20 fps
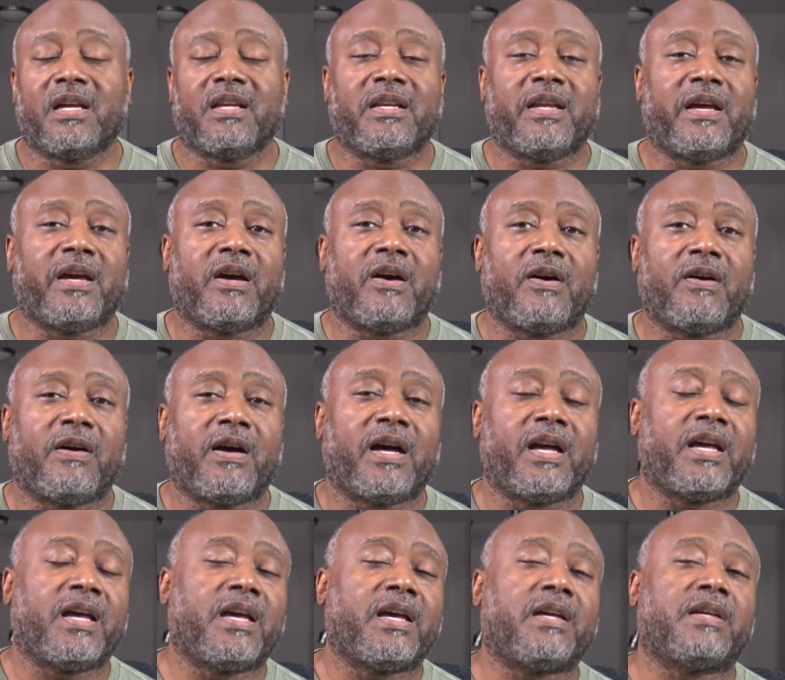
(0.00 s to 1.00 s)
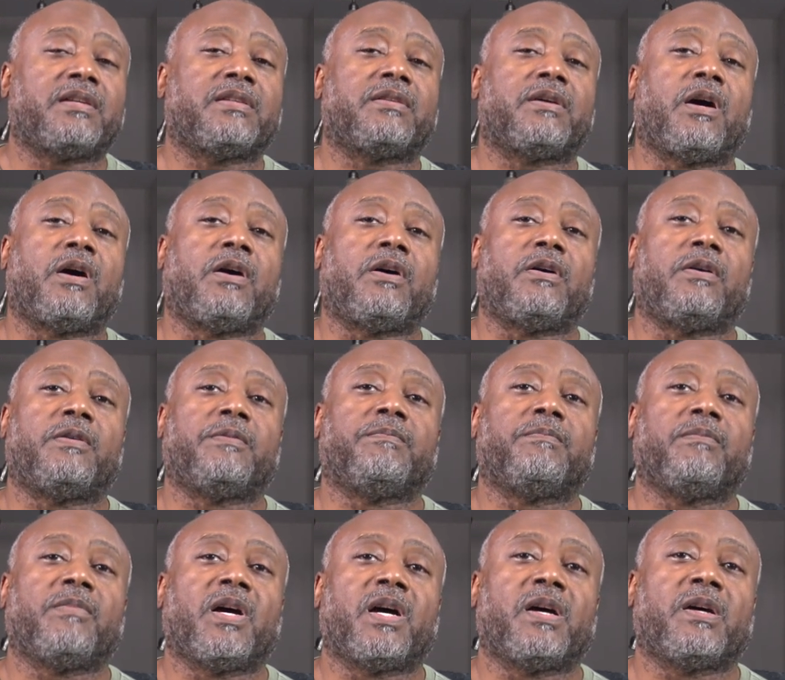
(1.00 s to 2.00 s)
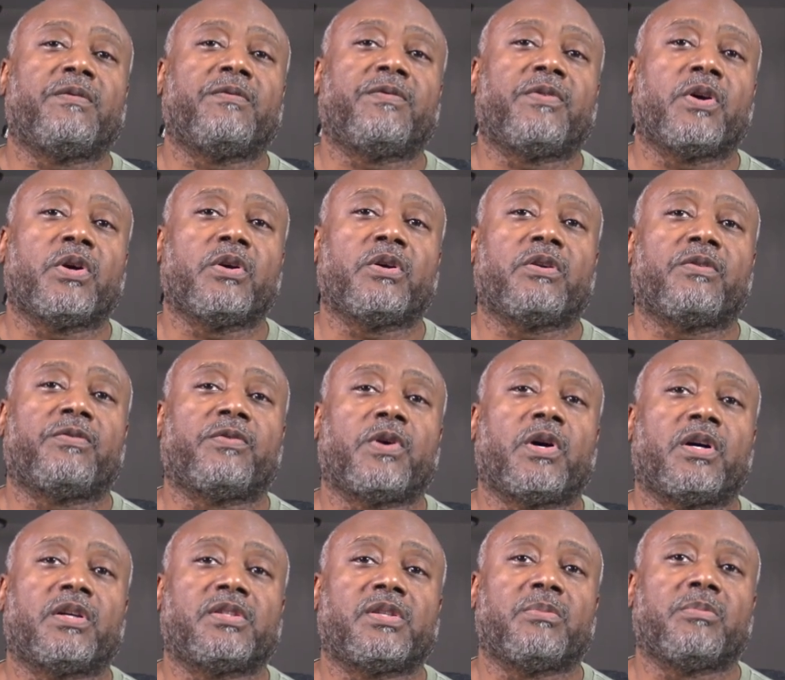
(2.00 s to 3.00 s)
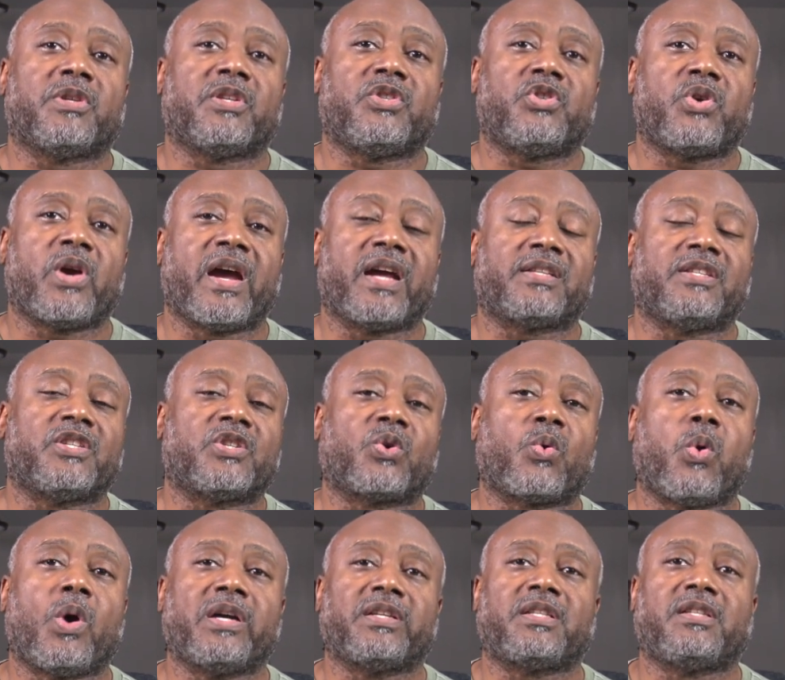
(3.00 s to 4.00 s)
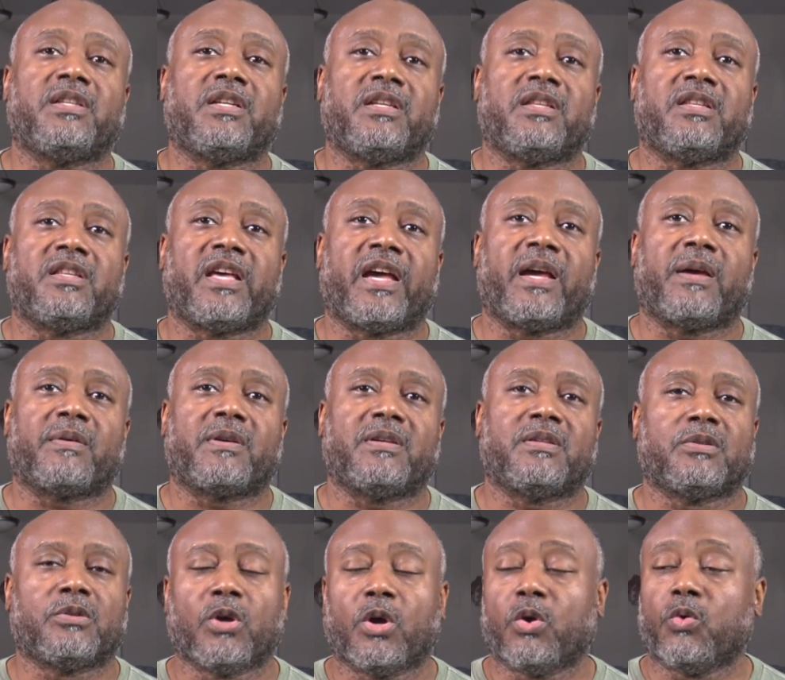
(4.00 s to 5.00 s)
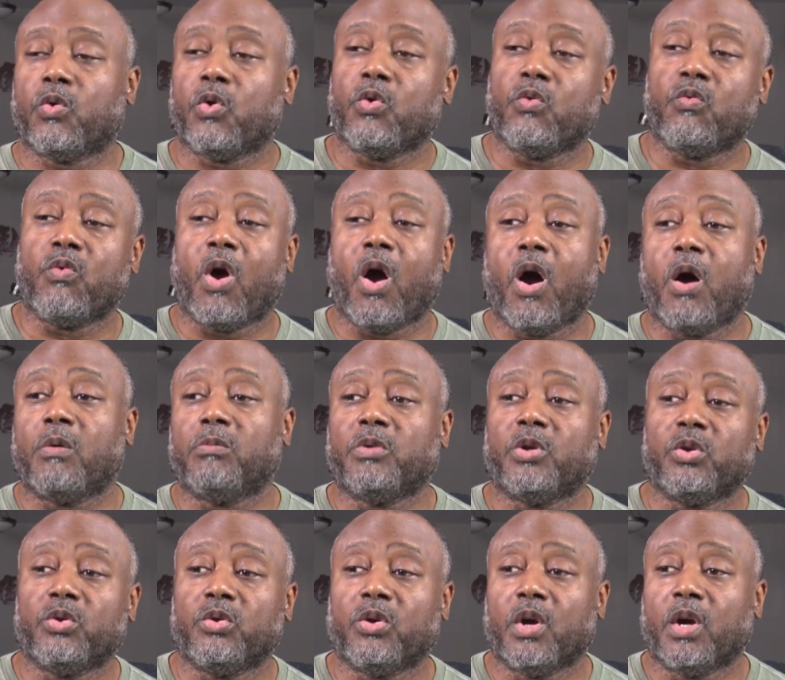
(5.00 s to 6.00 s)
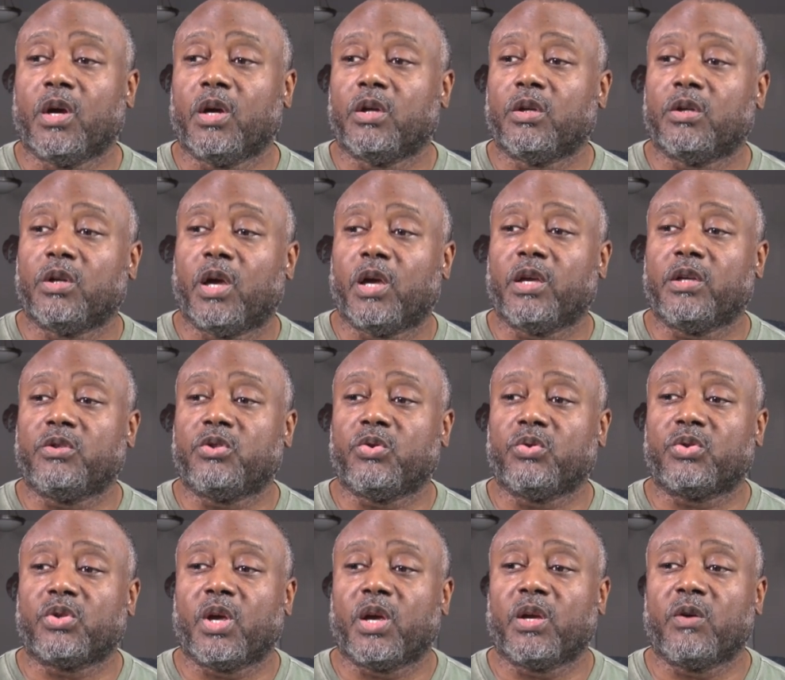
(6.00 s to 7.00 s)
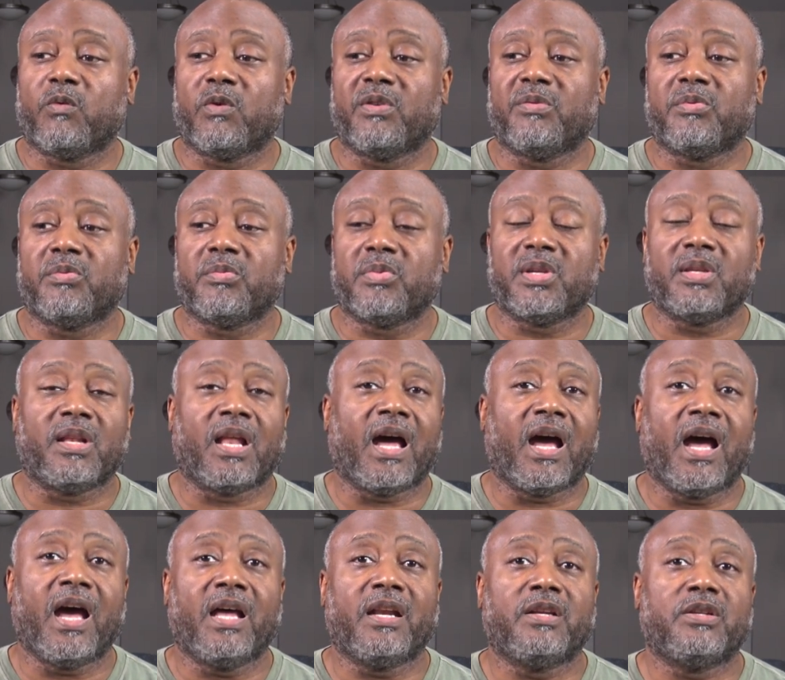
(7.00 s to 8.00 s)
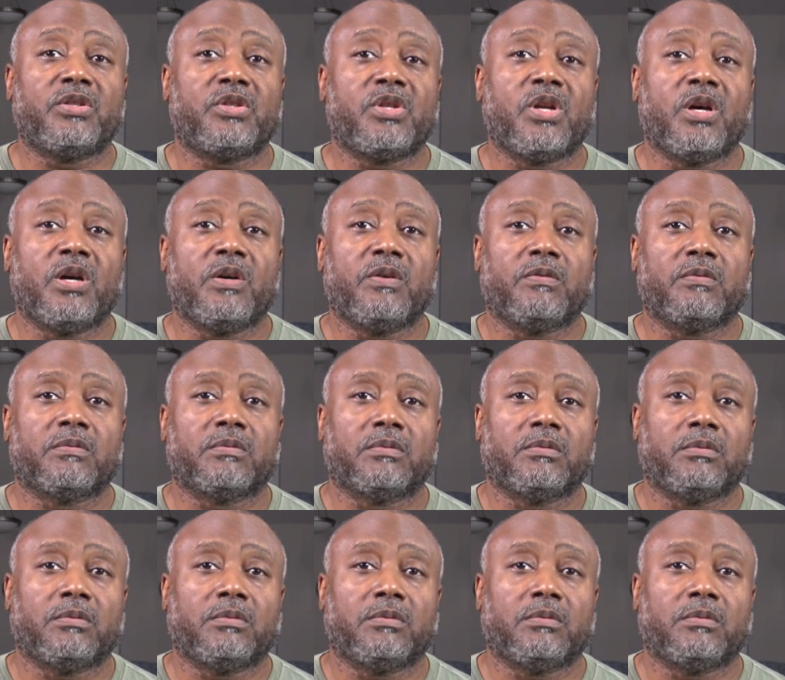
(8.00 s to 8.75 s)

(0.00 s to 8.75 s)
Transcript: Now, I had, um, I've heard of uh, some detractors questioning that because they were wrong. Ain't you say women be lying and stuff?